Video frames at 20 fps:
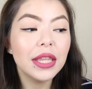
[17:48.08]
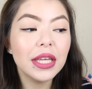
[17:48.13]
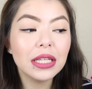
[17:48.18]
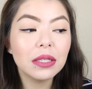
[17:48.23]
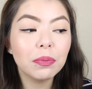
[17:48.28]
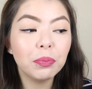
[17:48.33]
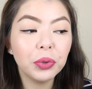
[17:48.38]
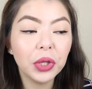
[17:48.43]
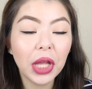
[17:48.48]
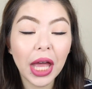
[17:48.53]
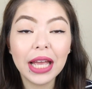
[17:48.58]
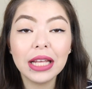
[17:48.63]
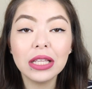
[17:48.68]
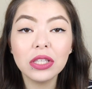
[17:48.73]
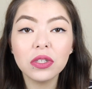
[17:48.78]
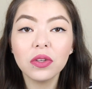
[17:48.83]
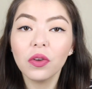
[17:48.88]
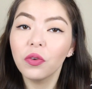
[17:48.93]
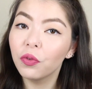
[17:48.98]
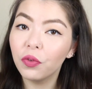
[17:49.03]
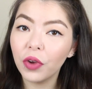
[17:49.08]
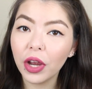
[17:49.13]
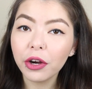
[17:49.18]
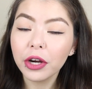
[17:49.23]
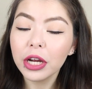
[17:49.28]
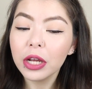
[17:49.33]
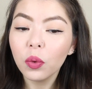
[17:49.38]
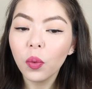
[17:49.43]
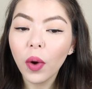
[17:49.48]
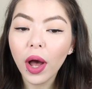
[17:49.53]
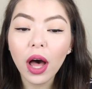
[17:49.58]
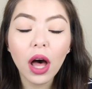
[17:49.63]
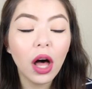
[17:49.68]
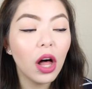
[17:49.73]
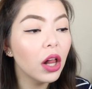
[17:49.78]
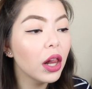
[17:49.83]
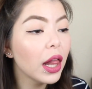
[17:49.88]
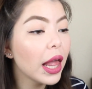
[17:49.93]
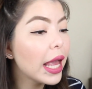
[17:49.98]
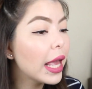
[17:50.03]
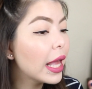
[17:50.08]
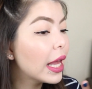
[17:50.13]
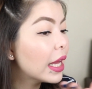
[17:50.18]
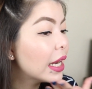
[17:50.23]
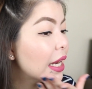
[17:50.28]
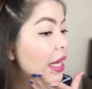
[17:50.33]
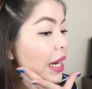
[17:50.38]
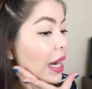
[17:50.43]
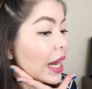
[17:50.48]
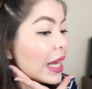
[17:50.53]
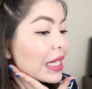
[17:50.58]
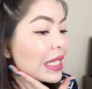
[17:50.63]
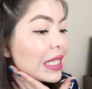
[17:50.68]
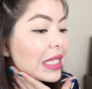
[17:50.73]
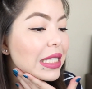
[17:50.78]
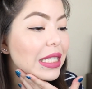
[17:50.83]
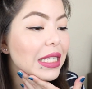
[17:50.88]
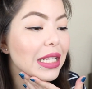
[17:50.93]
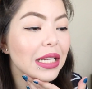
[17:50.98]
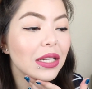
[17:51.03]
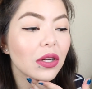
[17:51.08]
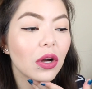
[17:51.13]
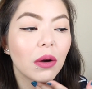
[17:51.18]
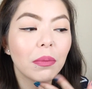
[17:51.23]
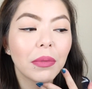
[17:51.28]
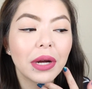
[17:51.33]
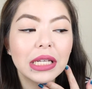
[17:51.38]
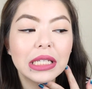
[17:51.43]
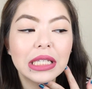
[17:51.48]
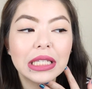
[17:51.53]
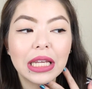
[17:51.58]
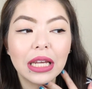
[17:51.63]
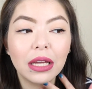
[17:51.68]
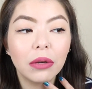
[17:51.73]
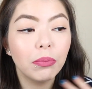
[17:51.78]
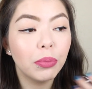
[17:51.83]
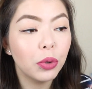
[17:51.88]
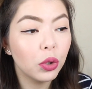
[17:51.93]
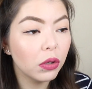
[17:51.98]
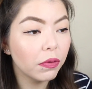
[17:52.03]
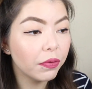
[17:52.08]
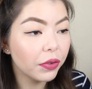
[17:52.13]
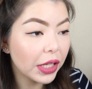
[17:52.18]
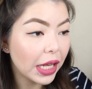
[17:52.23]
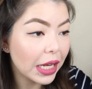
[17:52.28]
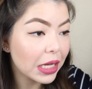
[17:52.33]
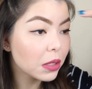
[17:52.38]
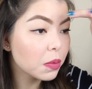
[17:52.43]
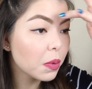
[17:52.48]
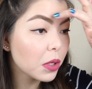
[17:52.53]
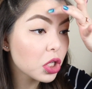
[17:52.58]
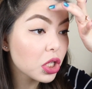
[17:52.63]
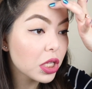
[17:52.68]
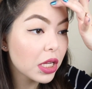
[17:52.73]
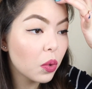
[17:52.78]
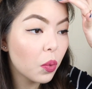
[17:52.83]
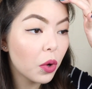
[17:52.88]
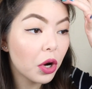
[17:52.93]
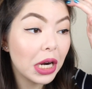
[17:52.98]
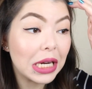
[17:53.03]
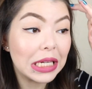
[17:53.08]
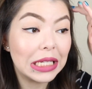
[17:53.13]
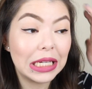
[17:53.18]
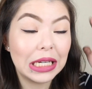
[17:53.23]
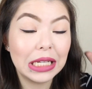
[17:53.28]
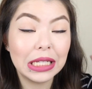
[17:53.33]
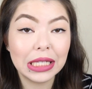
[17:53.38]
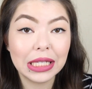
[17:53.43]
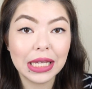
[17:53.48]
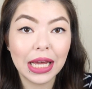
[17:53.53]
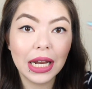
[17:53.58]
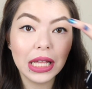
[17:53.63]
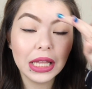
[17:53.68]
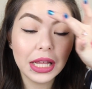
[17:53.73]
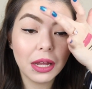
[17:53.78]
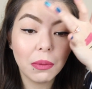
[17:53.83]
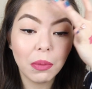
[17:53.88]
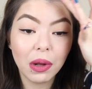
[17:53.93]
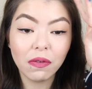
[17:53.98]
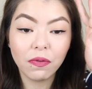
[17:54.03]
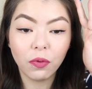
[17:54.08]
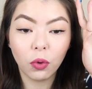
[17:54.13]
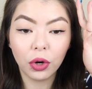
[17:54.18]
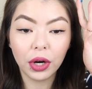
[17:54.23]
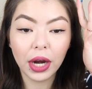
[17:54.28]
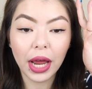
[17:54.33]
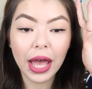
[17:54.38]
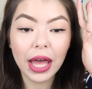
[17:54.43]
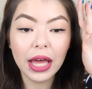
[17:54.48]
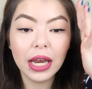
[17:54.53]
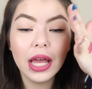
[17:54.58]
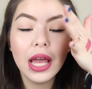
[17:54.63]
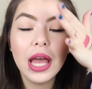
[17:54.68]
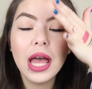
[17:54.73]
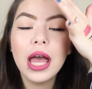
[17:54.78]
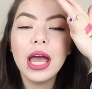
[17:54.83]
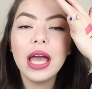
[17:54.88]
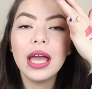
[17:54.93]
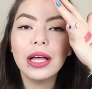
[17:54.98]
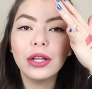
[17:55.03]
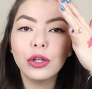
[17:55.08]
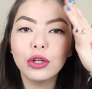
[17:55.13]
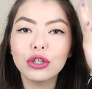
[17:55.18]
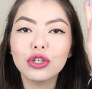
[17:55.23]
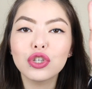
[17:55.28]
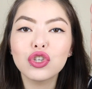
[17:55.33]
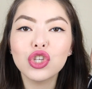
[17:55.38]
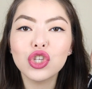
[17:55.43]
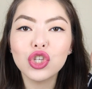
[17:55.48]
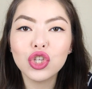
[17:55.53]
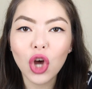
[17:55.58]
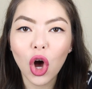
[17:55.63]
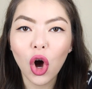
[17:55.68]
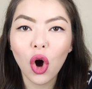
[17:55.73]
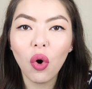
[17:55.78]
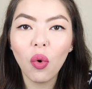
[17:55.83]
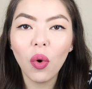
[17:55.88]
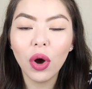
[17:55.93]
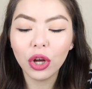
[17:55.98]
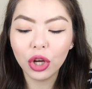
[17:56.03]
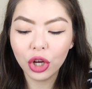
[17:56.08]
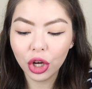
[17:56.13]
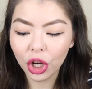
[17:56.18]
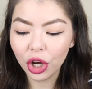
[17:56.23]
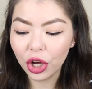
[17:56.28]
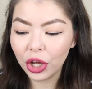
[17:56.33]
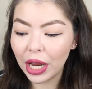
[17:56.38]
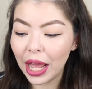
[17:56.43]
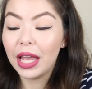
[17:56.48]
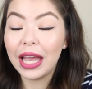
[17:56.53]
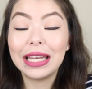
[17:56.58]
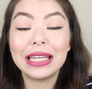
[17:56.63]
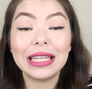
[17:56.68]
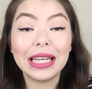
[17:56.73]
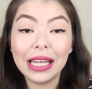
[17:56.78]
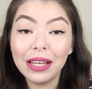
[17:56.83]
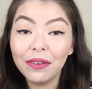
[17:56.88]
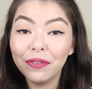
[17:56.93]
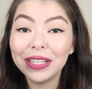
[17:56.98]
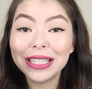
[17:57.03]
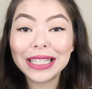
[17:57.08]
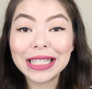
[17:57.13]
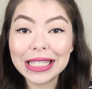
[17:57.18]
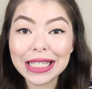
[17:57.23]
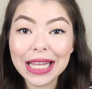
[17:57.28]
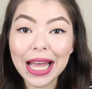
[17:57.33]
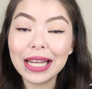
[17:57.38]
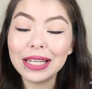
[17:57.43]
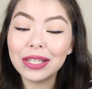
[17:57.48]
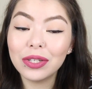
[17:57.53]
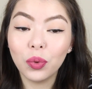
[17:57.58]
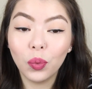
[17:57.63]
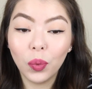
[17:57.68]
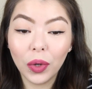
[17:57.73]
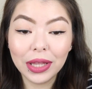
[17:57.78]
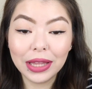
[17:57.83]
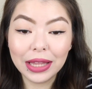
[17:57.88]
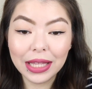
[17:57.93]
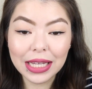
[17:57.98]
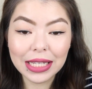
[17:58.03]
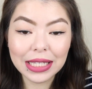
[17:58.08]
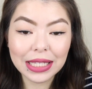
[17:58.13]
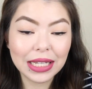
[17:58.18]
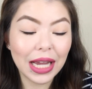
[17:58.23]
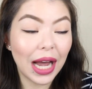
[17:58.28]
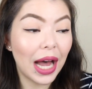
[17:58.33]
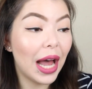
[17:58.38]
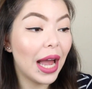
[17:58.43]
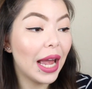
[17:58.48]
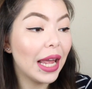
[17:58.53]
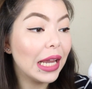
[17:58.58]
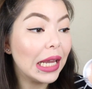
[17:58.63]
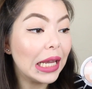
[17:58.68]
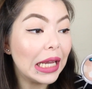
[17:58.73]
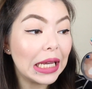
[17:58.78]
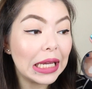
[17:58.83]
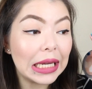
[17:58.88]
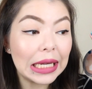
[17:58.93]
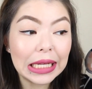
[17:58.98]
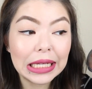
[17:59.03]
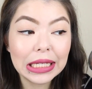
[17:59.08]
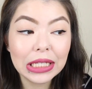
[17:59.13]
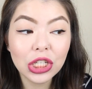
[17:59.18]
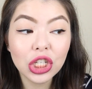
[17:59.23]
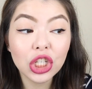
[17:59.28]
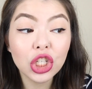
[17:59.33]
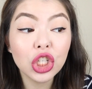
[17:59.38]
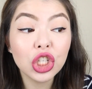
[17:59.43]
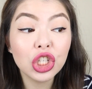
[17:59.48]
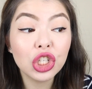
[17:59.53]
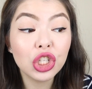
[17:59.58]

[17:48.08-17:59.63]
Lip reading: This blends very well and it has sit on my skin beautifully, especially where I didn't set it, like my forehead. It looks so good. And even set with this guy, it is just